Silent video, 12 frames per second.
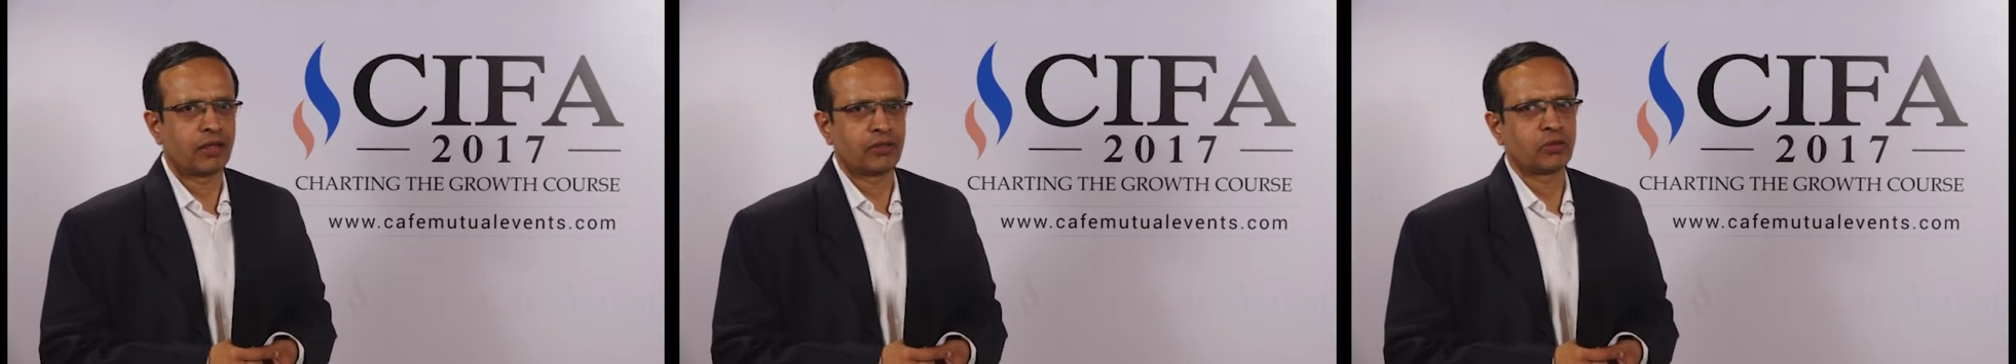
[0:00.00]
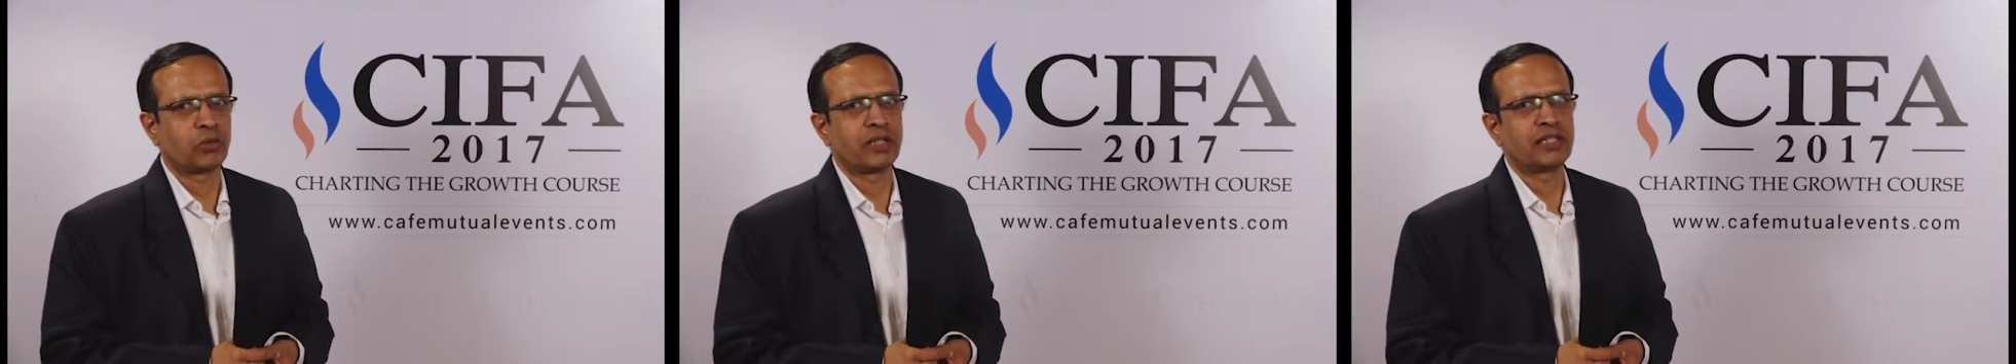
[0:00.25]

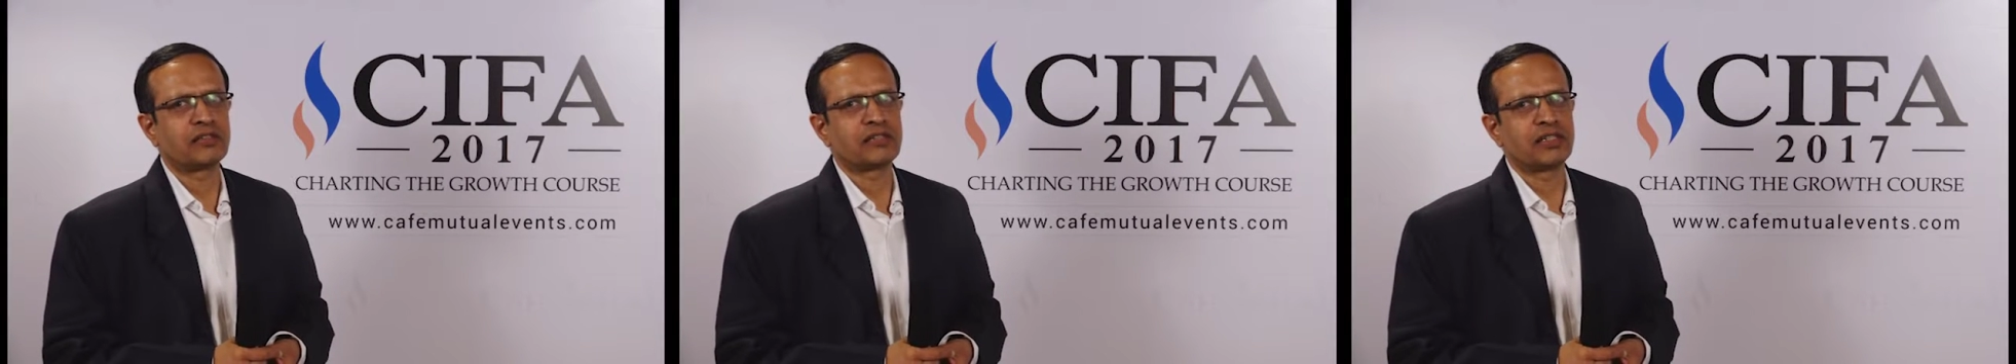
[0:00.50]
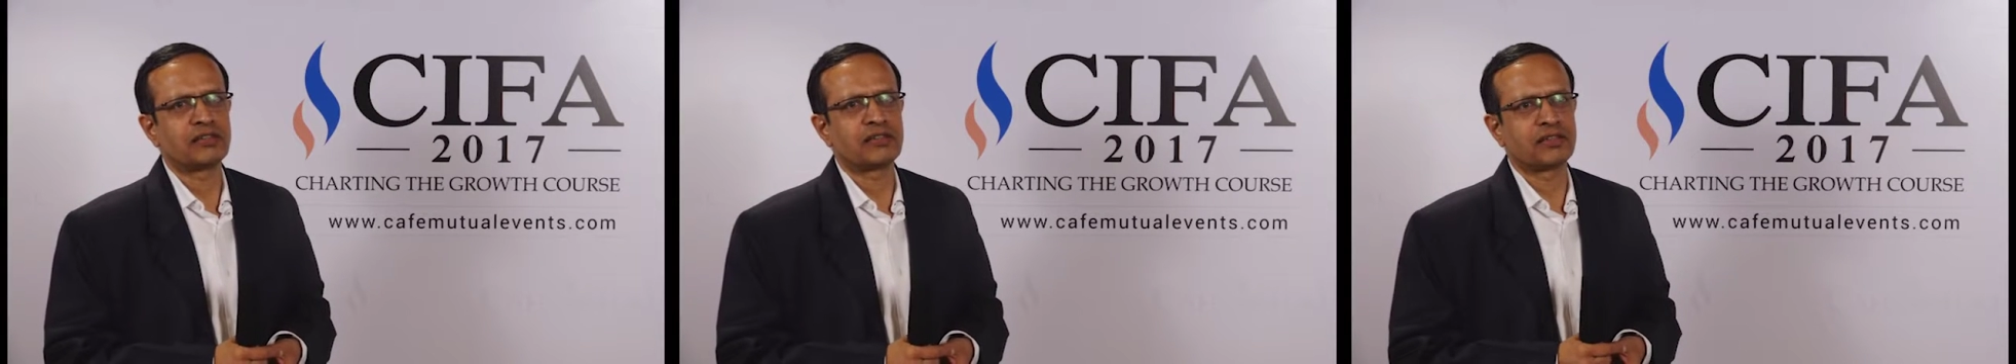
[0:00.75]
so it's
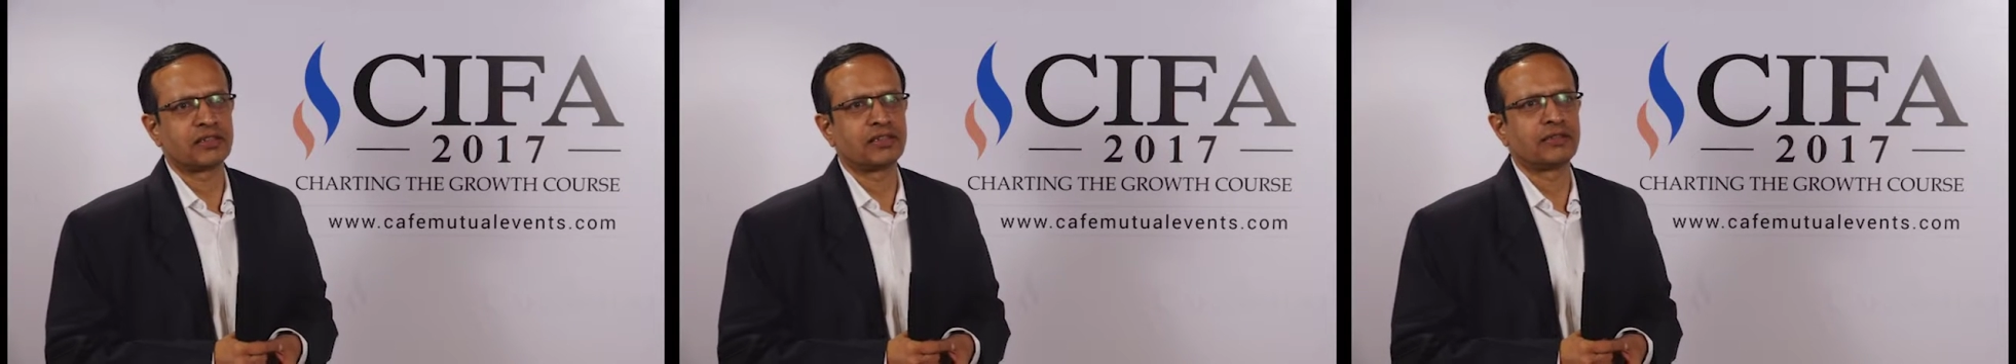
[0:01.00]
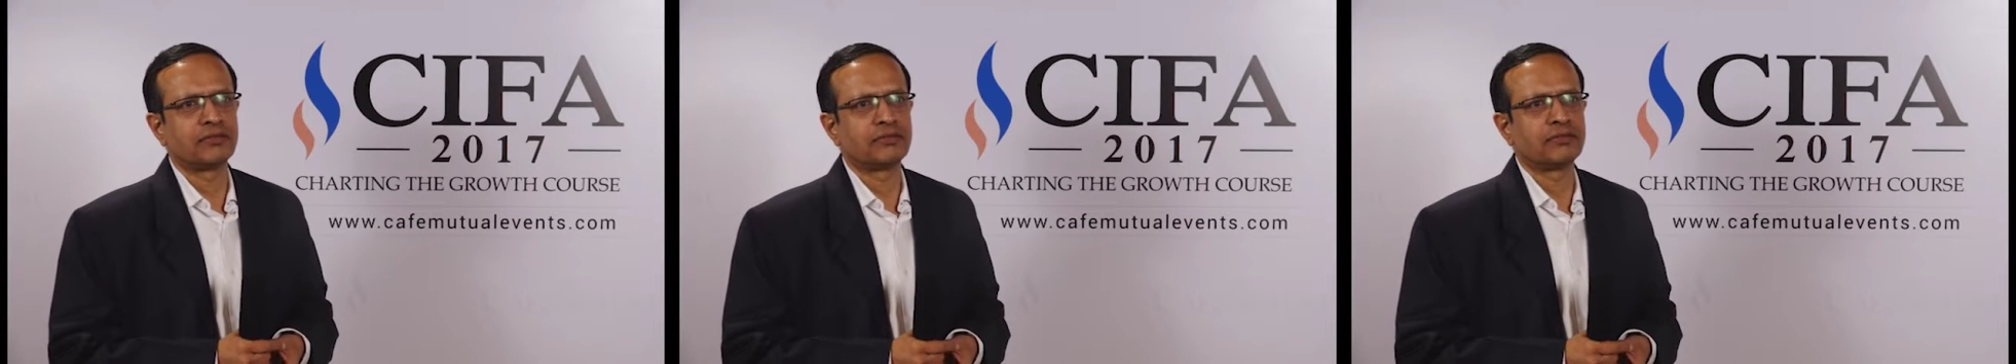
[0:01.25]
it's
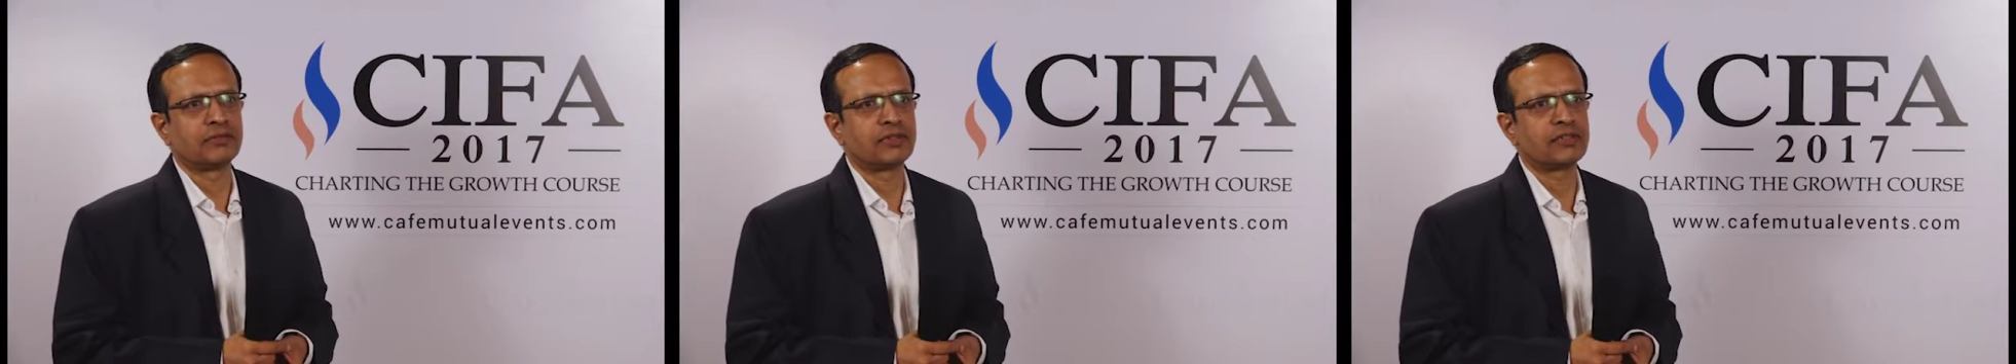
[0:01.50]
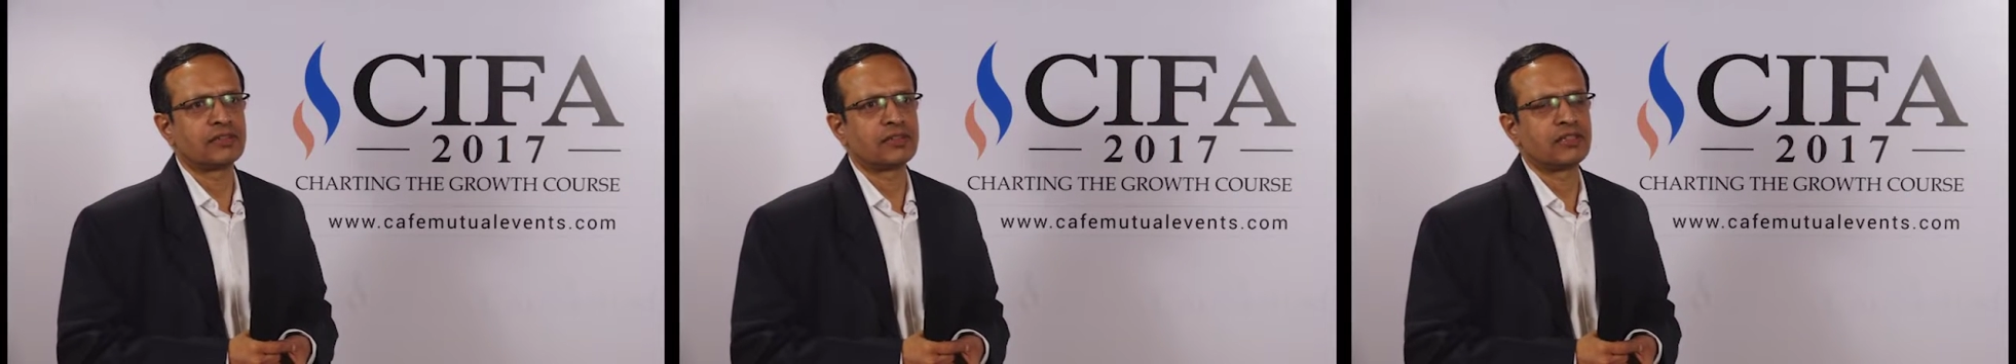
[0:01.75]
uh,
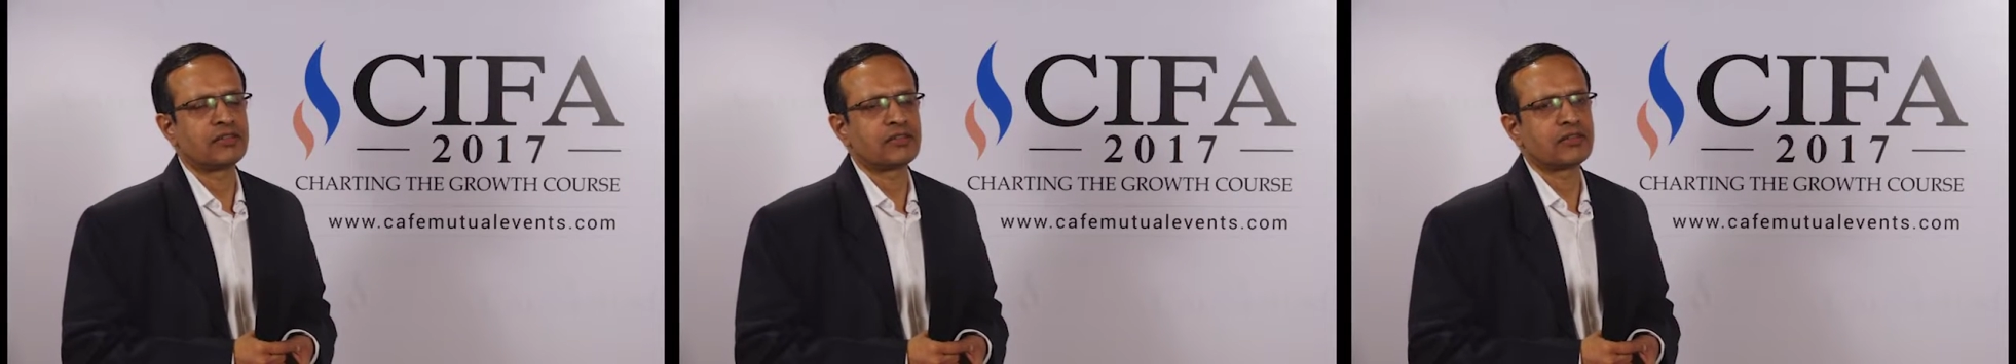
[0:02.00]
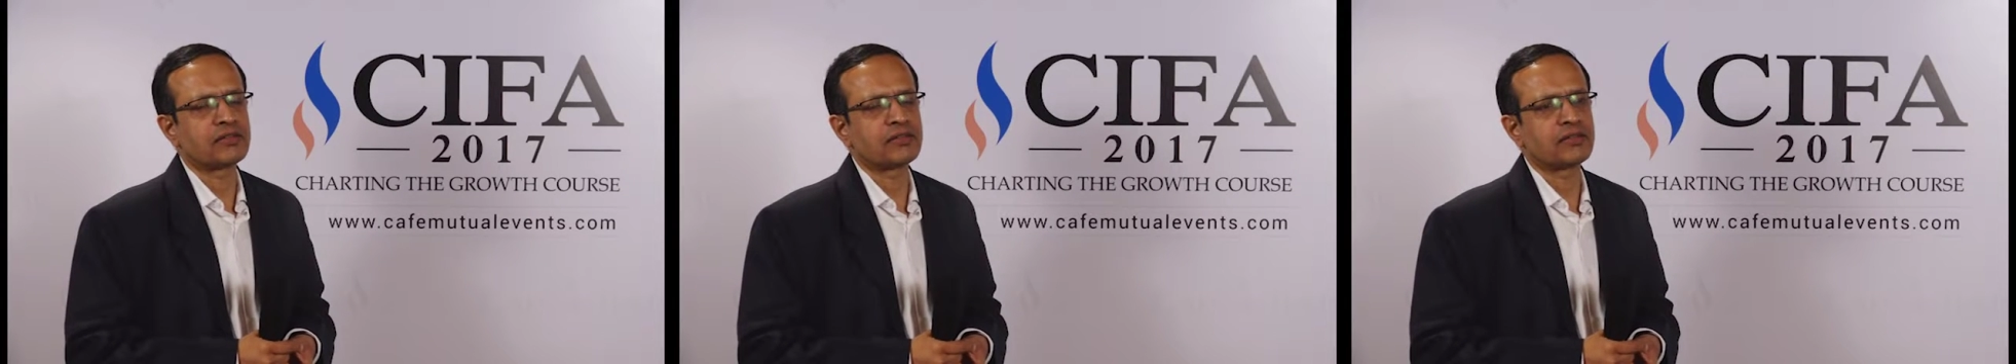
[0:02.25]
it's
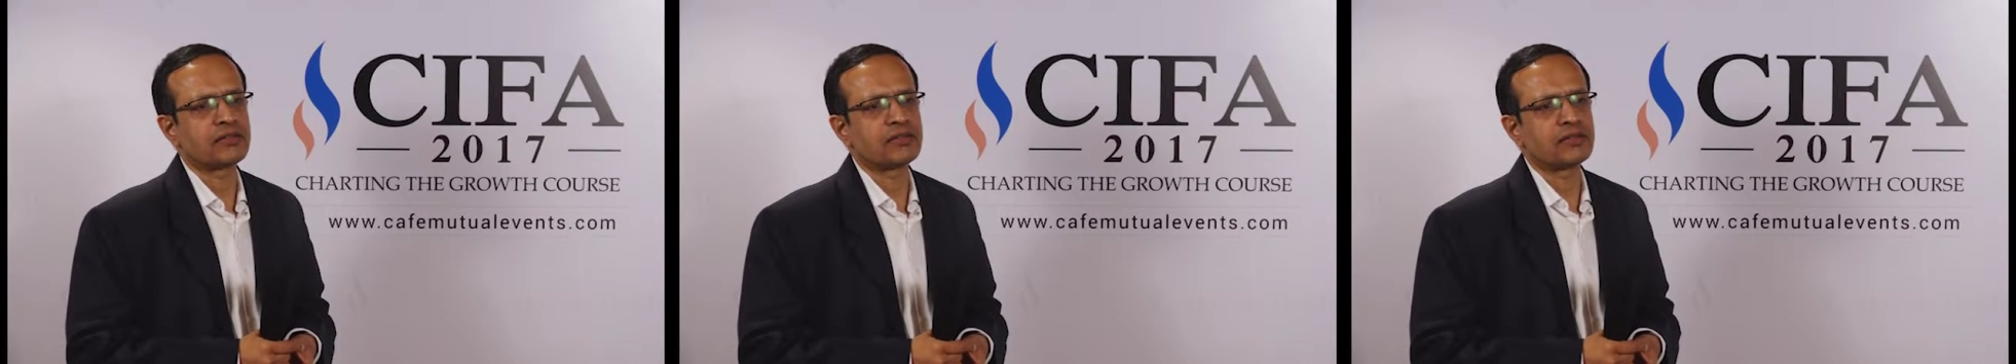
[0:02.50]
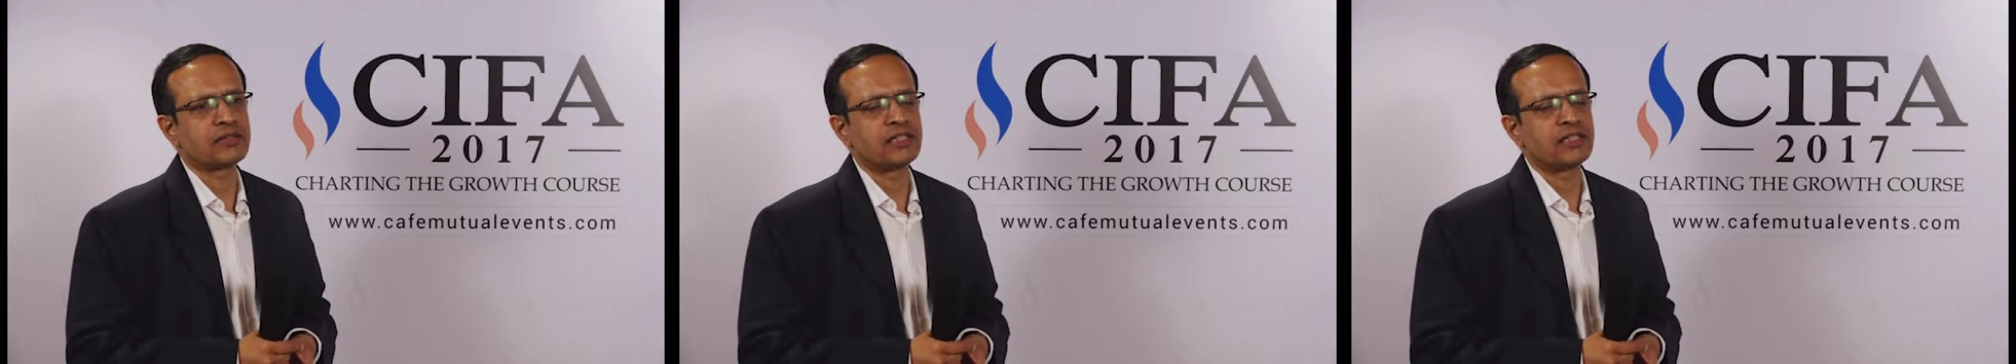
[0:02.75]
it's